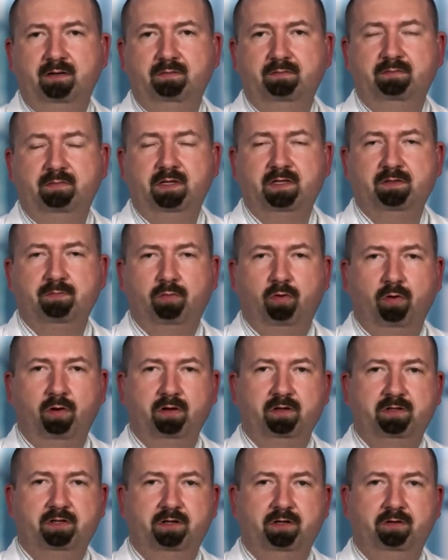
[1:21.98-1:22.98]
It's
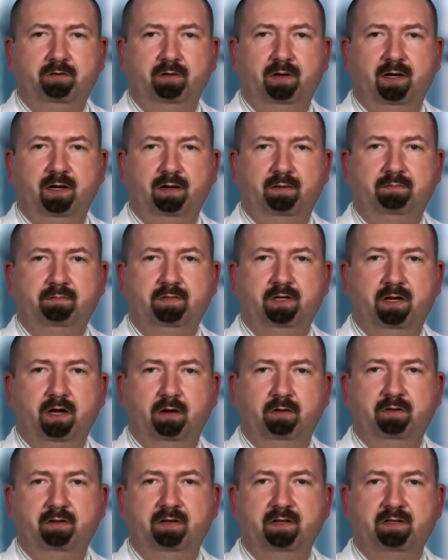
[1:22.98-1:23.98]
important to
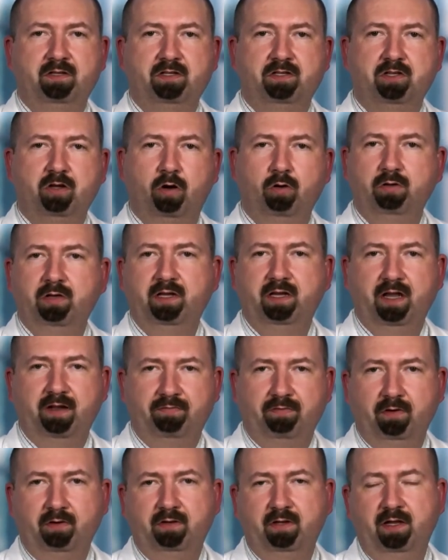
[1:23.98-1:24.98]
know that this is totally
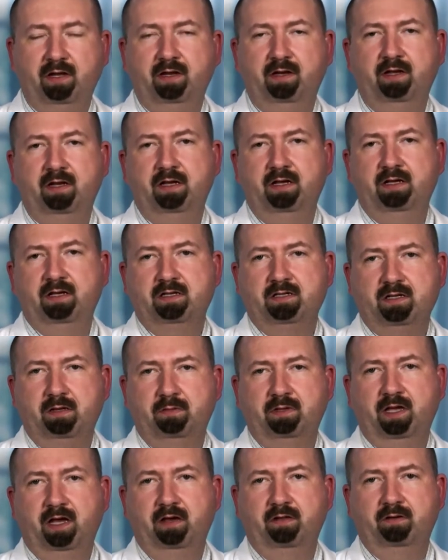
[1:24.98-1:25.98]
different than some
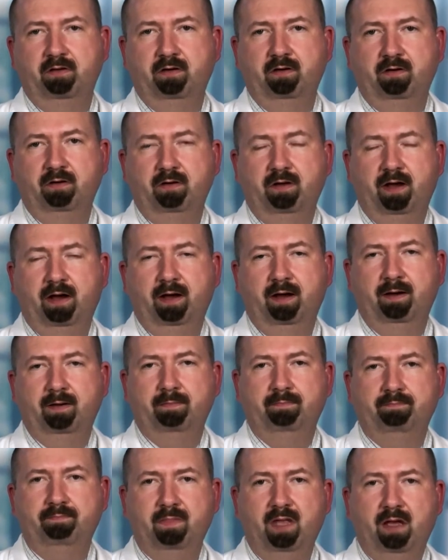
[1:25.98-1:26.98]
of the other
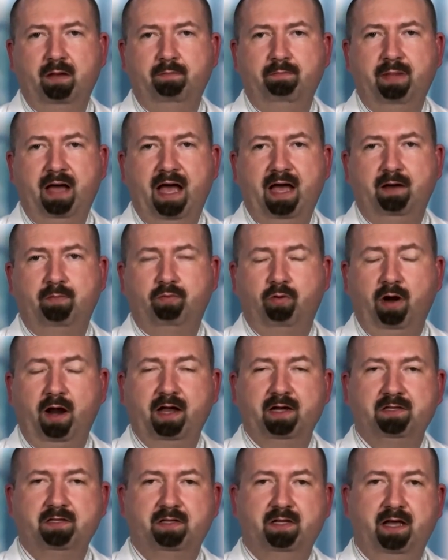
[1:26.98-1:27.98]
bad
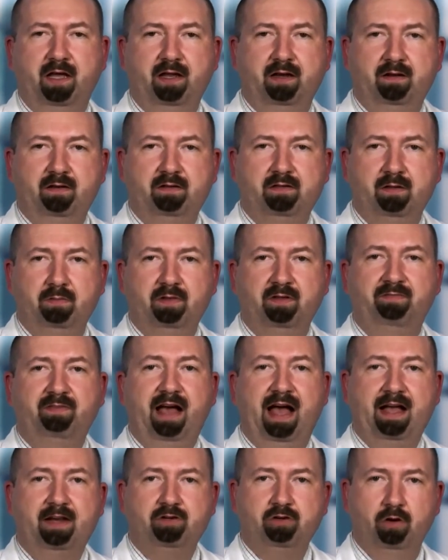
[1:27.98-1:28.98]
press that some of the
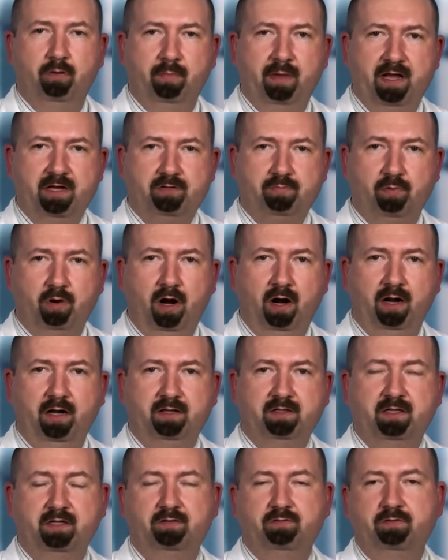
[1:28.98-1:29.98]
vaginal mesh
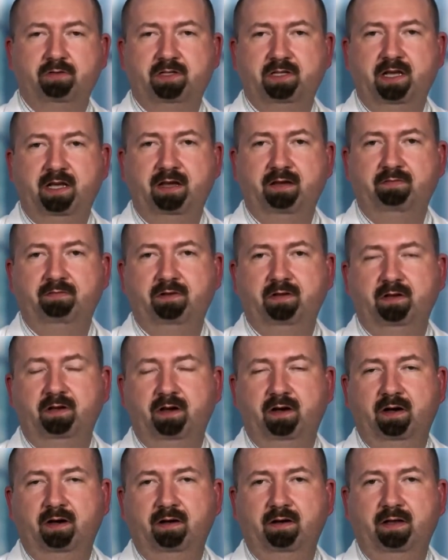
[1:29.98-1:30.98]
products has received
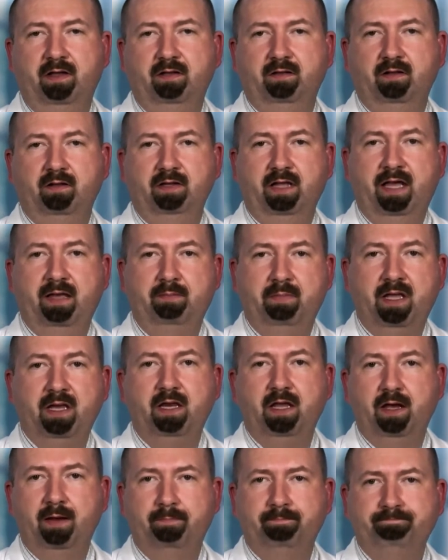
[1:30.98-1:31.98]
in the lay
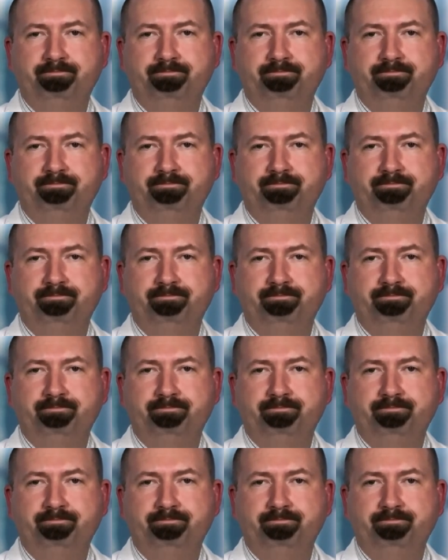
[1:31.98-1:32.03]
media.